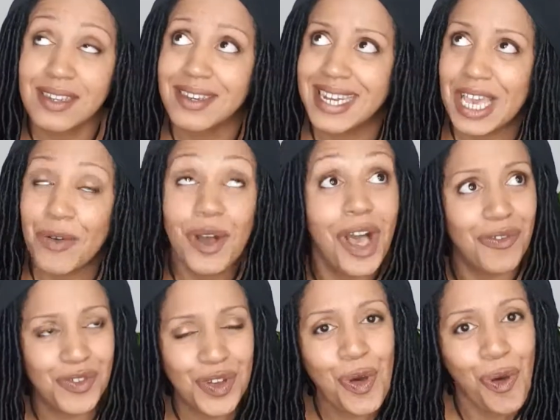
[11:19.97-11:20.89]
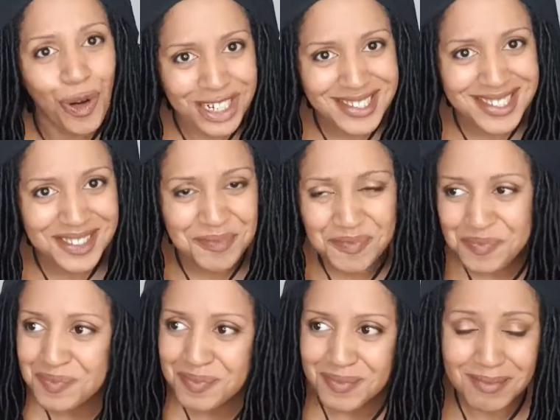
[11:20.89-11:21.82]
Now, of course,
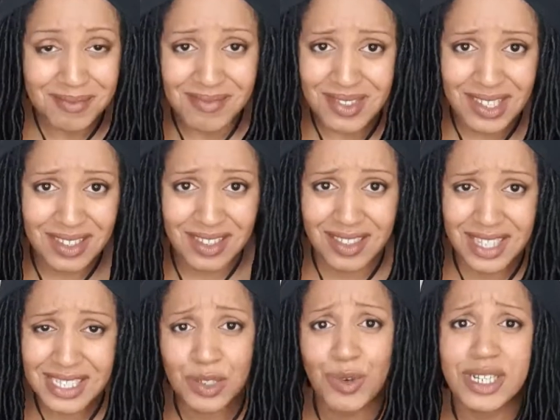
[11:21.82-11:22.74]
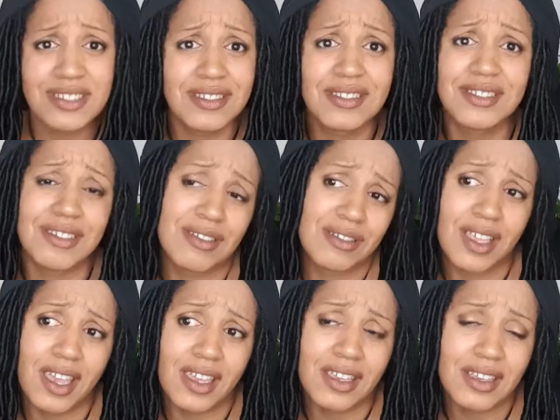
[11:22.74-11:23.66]
these questions are
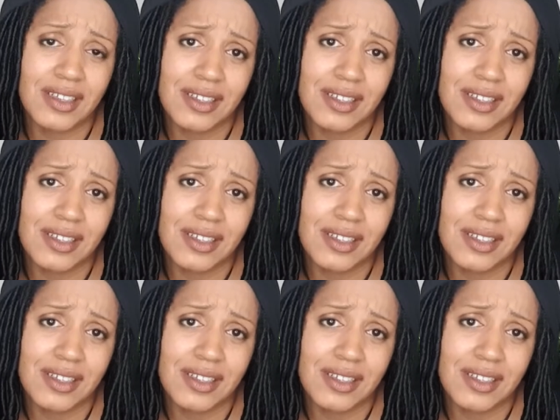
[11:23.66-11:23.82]
like